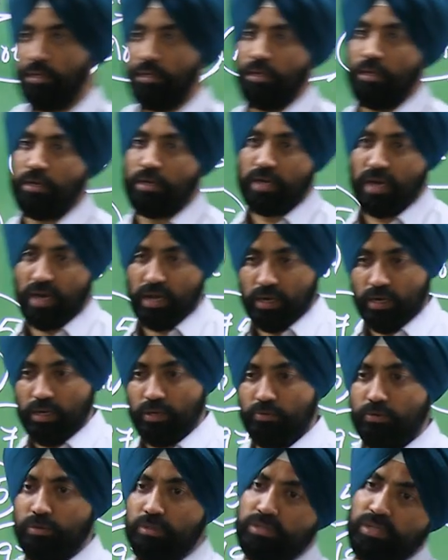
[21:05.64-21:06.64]
the
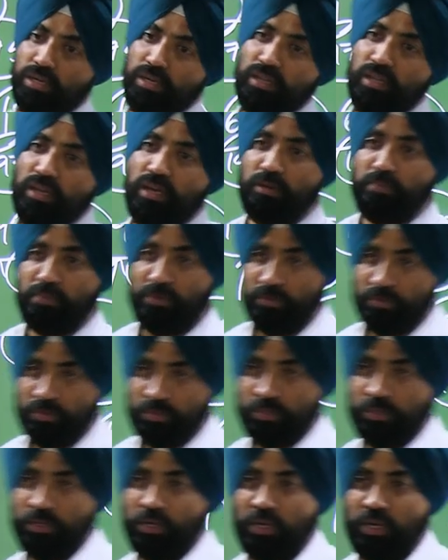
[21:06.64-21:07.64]
carnivores and the
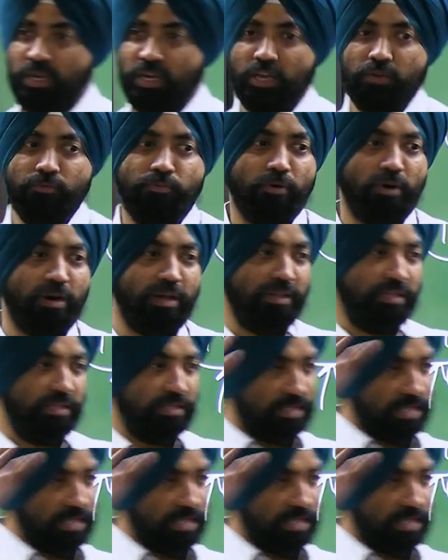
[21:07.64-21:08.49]
herbivores. If all the